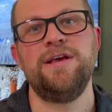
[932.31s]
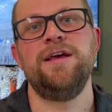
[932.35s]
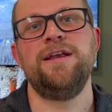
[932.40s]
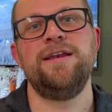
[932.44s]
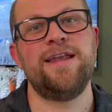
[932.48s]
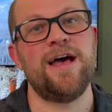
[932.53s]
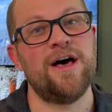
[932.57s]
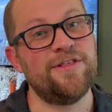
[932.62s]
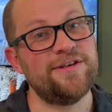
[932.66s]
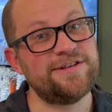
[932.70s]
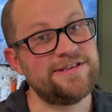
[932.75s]

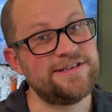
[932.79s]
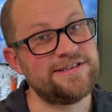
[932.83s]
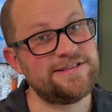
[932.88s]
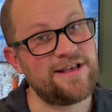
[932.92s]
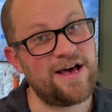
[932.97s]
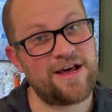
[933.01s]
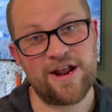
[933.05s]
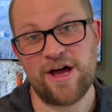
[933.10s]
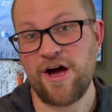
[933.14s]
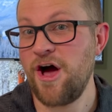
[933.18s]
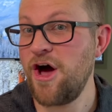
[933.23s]
Now, this is
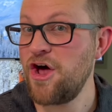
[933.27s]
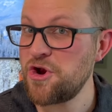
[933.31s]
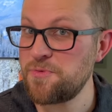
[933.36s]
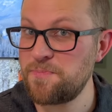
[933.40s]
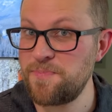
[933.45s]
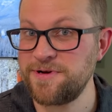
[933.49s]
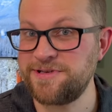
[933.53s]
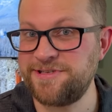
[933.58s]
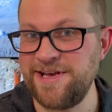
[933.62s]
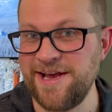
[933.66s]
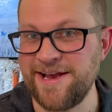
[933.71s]
not a
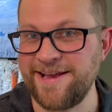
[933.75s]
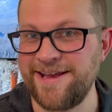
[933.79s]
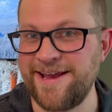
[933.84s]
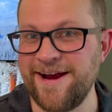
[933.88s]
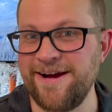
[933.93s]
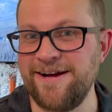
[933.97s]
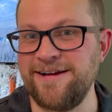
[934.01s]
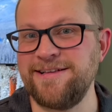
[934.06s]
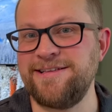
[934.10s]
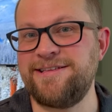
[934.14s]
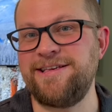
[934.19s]
100%
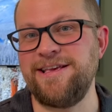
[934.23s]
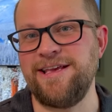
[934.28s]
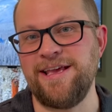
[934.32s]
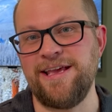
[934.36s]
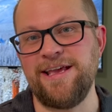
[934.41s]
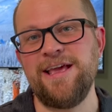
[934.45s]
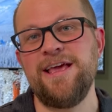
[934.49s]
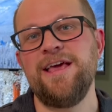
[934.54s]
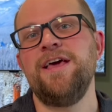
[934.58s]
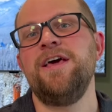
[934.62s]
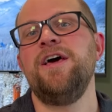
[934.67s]

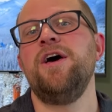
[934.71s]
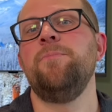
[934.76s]
guarantee,